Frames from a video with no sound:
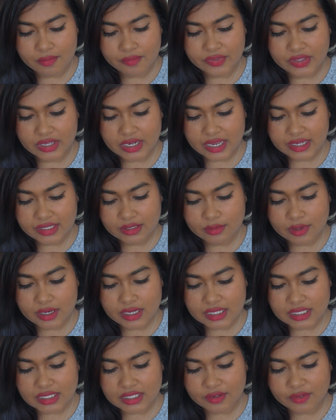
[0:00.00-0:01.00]
The next one
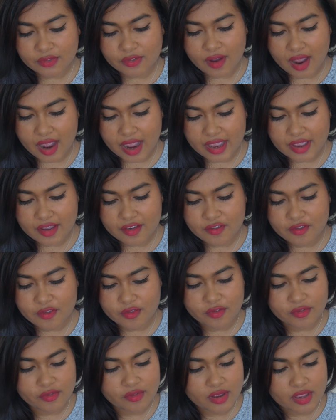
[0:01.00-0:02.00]
is the
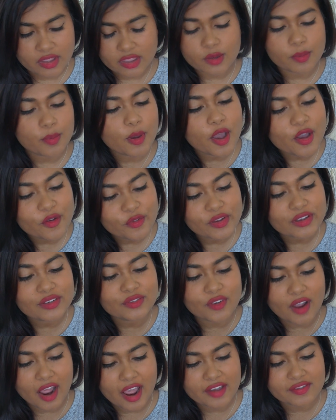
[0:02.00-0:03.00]
Perfect
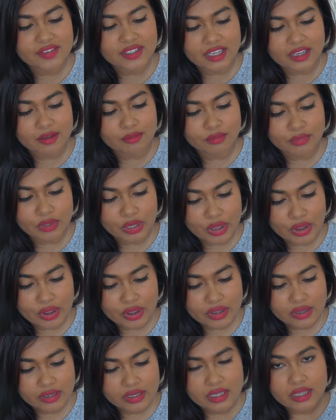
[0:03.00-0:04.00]
5 Second
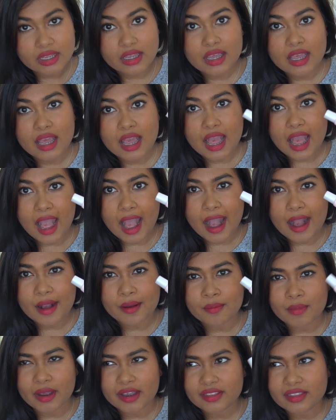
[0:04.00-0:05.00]
Blur.
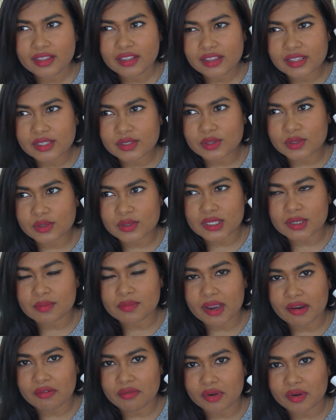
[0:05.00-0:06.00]
I think this was in
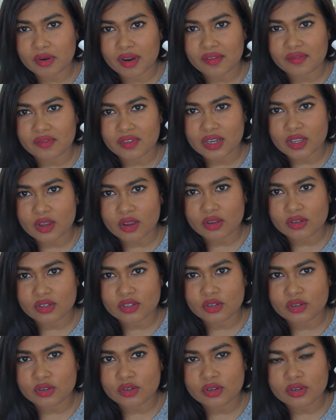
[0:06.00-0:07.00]
my regret video
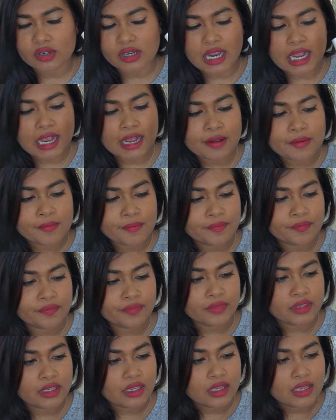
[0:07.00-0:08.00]
too.
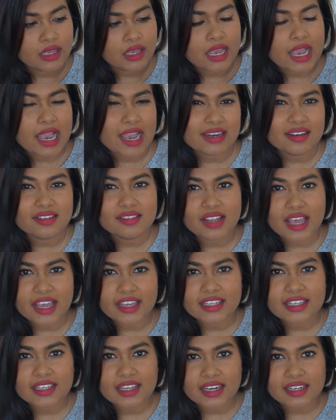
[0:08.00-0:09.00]
I didn't
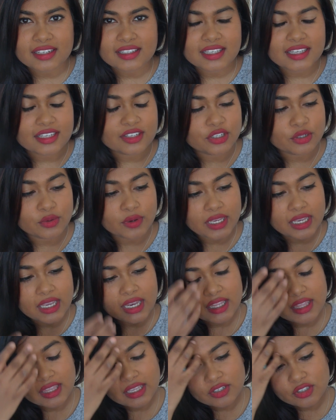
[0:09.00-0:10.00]
like it. I didn't see it doing
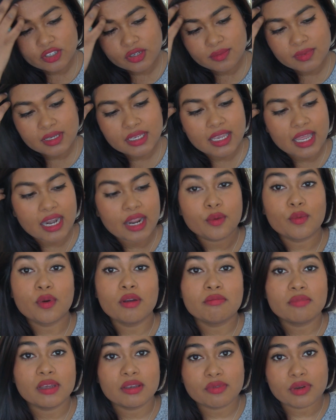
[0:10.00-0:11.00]
anything to me, and I
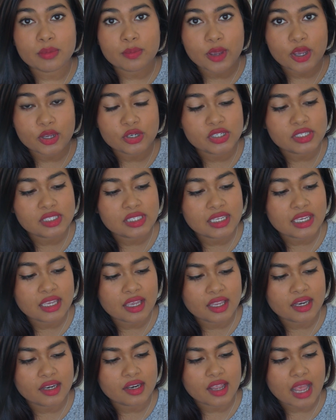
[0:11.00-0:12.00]
won't be repurchasing
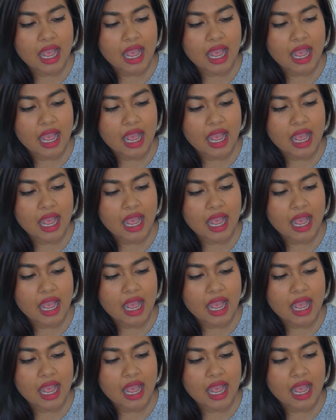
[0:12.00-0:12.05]
it.